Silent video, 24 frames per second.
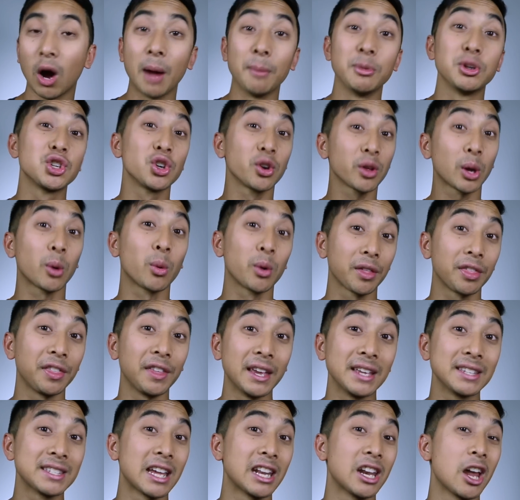I'm sure there were
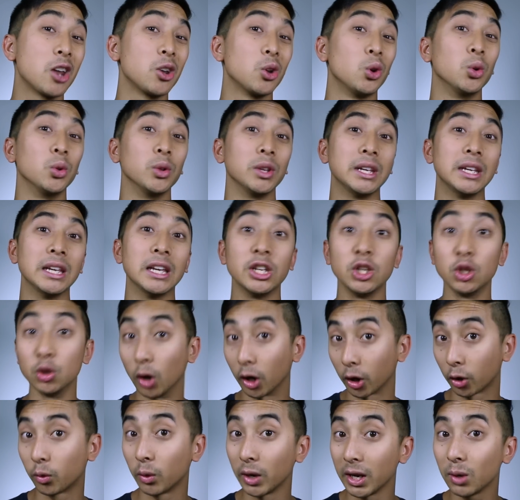things that not only you
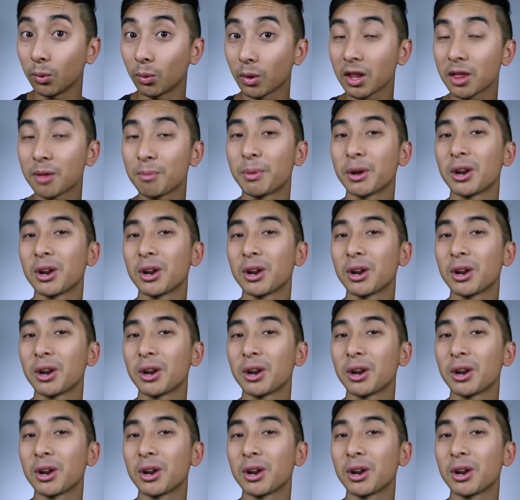agreed with,